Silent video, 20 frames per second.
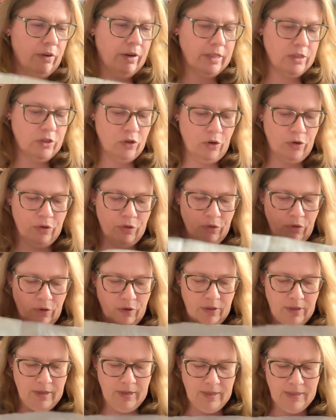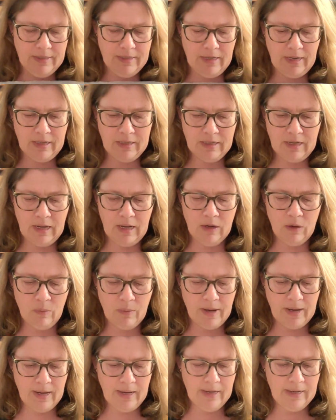I don't know the exact
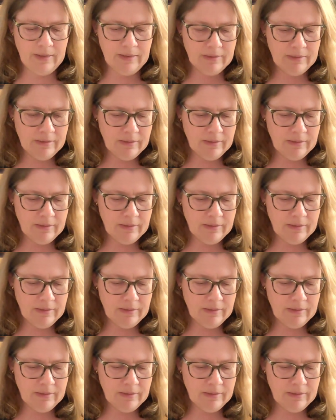colourway.